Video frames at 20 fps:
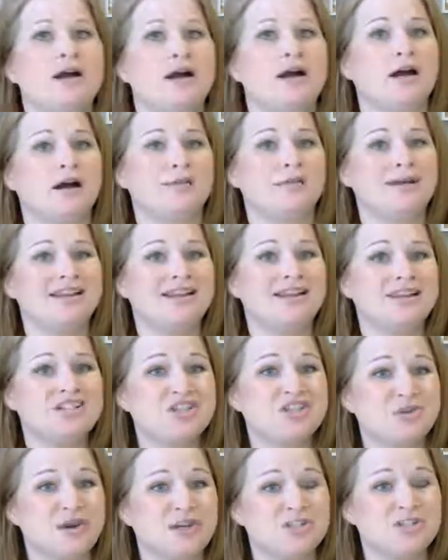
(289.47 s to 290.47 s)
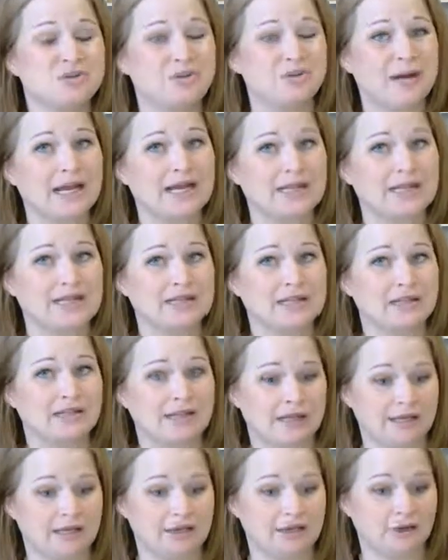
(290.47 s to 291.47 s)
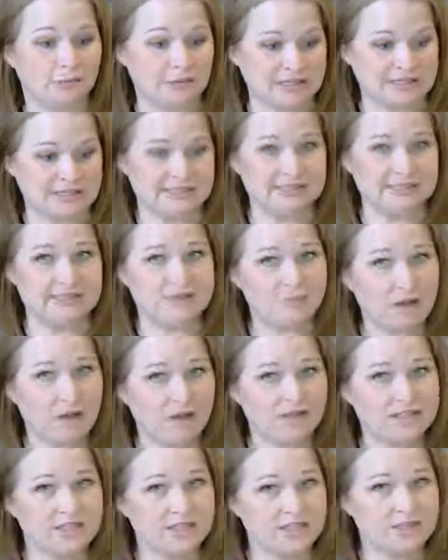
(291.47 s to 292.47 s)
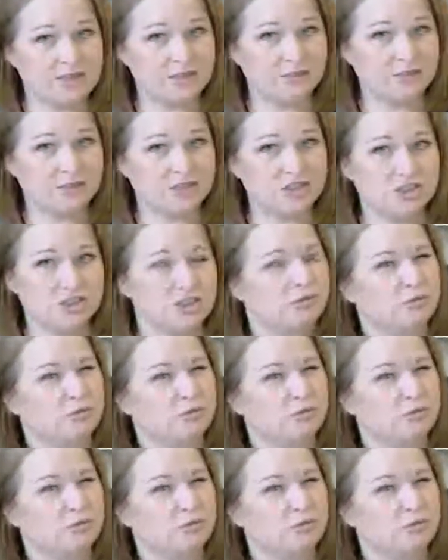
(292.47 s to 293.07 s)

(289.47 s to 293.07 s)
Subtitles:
Unless you are directly, like your business is politics or religion,